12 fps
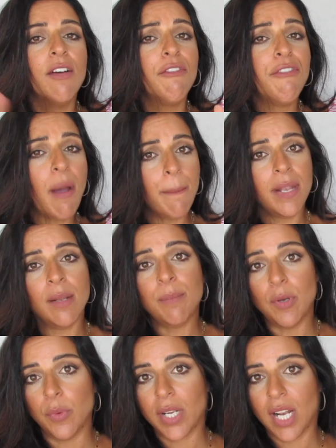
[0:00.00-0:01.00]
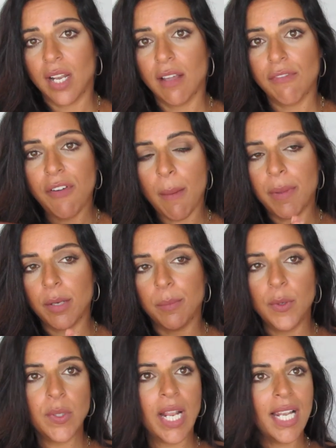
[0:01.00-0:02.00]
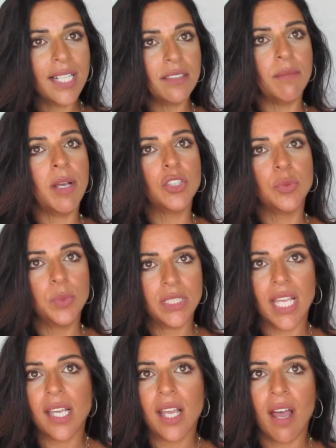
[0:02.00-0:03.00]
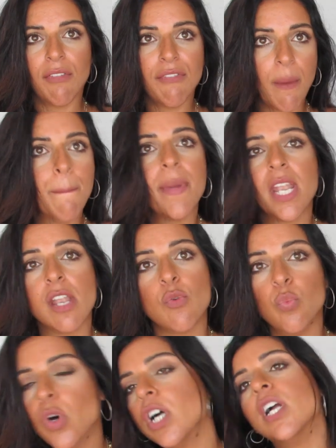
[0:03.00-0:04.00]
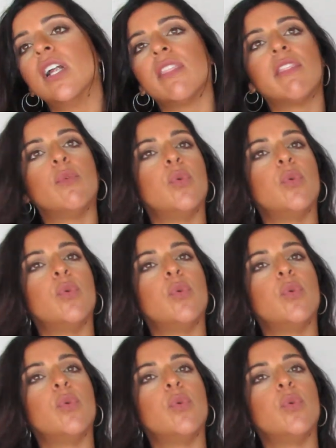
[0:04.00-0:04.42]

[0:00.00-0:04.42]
feminine plural. Let's imagine we take a feminine word, the